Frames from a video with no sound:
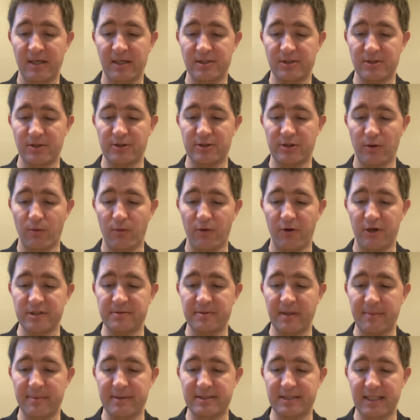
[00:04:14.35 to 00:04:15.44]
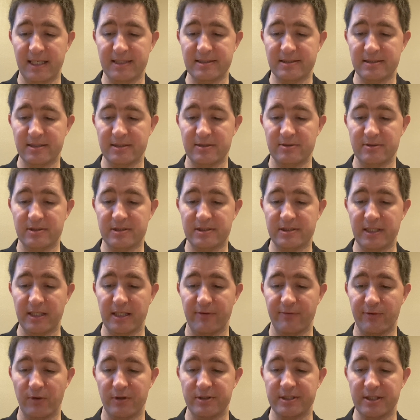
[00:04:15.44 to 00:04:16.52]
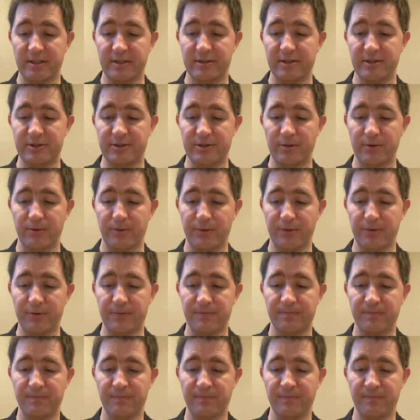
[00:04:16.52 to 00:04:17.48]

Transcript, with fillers: so that your words may be tested to see if you are telling the truth.